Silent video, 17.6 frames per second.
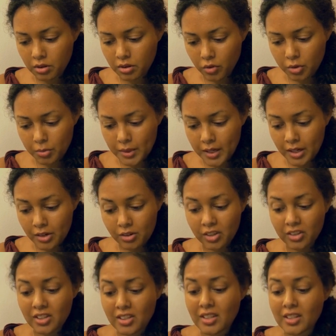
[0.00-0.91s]
Of course, we can't
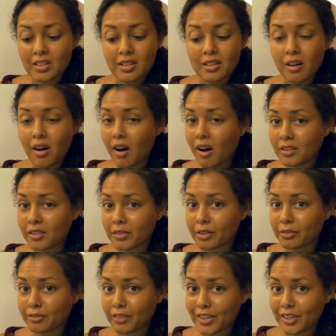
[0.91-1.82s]
trust that this is all of
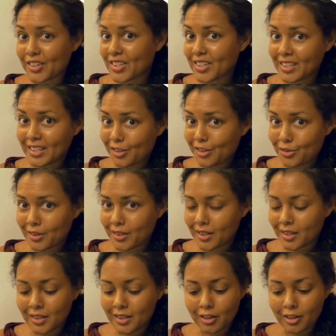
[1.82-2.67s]
the fragrance that they use in it.